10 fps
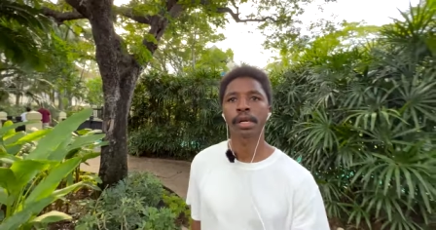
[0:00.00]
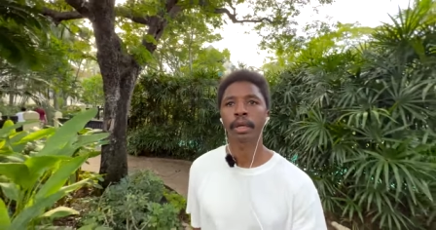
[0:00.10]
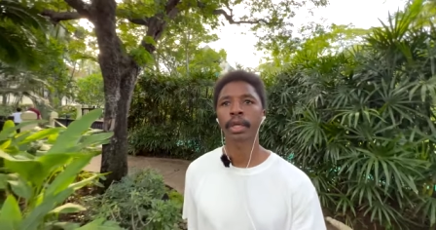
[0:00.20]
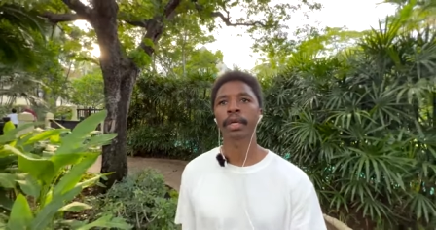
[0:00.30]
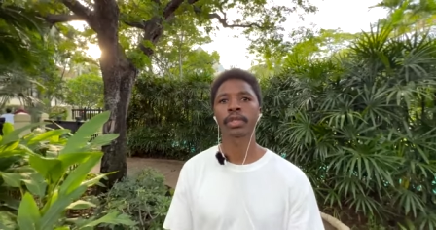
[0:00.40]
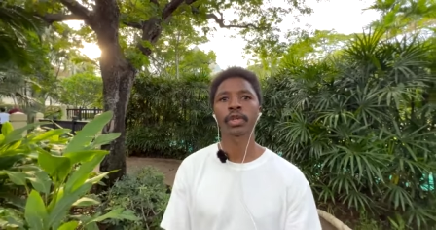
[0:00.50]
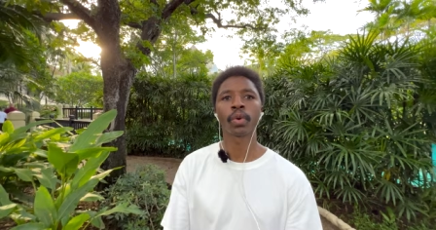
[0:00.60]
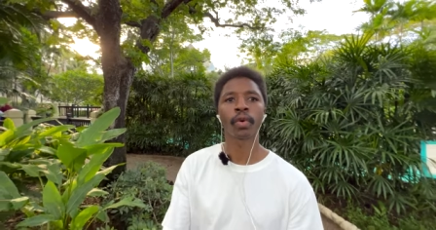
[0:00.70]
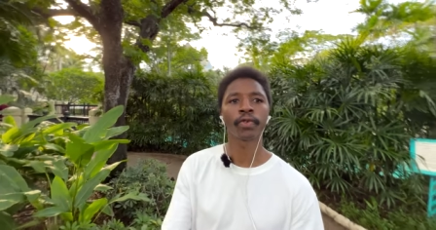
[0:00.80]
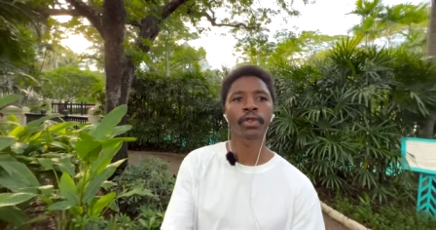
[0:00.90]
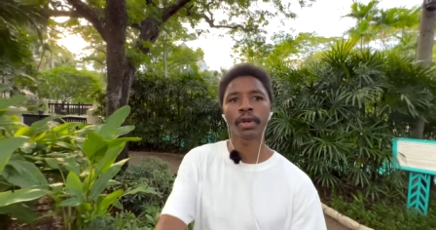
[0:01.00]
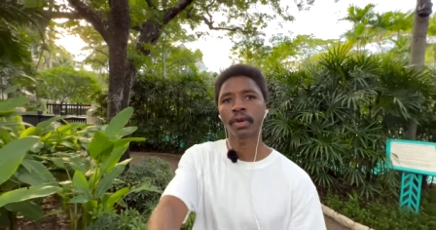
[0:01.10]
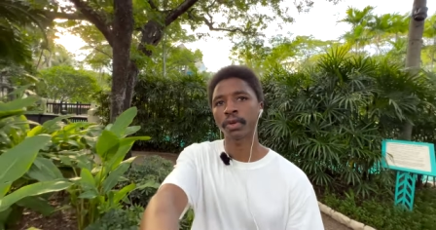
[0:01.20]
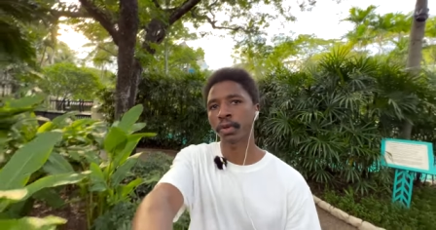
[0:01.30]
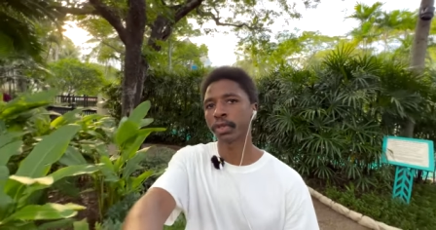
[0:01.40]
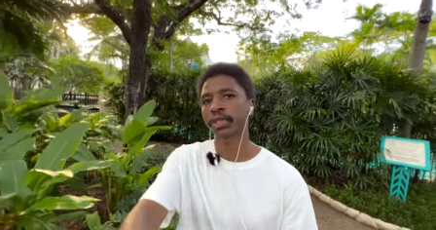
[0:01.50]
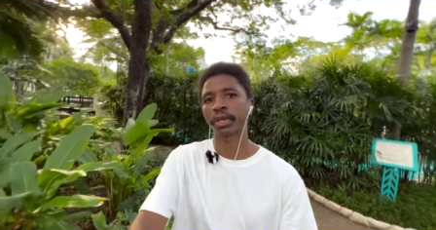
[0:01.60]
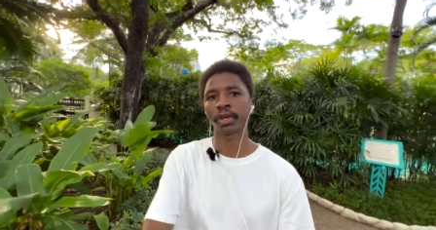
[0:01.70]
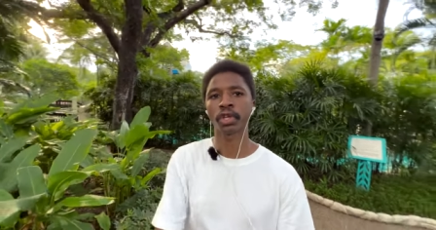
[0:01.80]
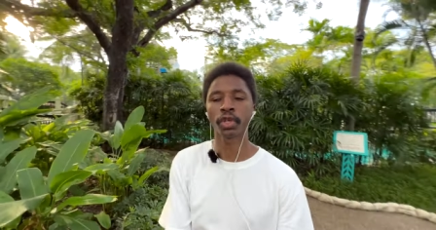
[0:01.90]
Okay, so over there there's
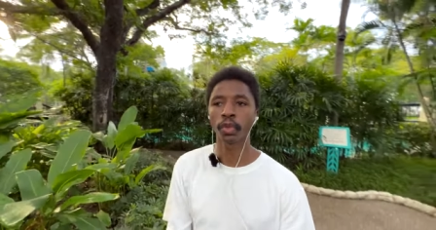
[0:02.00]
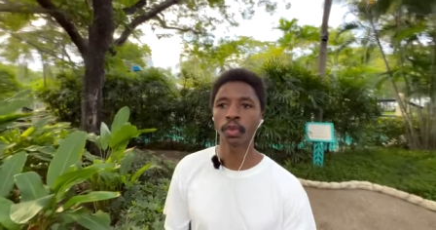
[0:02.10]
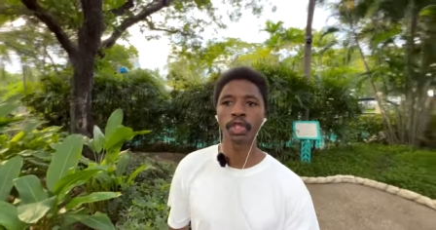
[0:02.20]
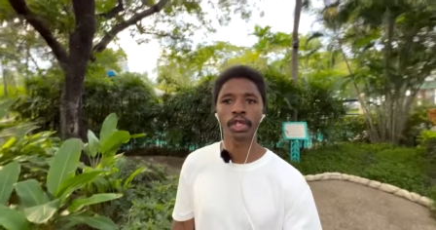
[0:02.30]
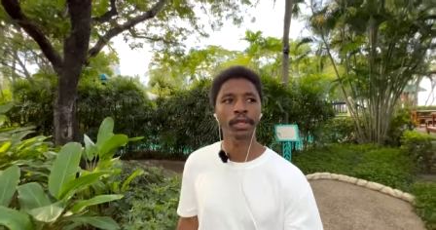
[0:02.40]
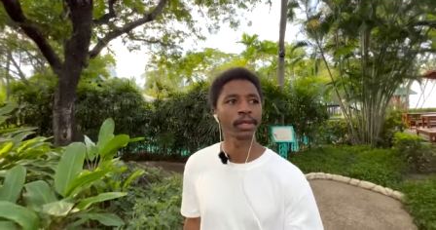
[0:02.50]
a huge,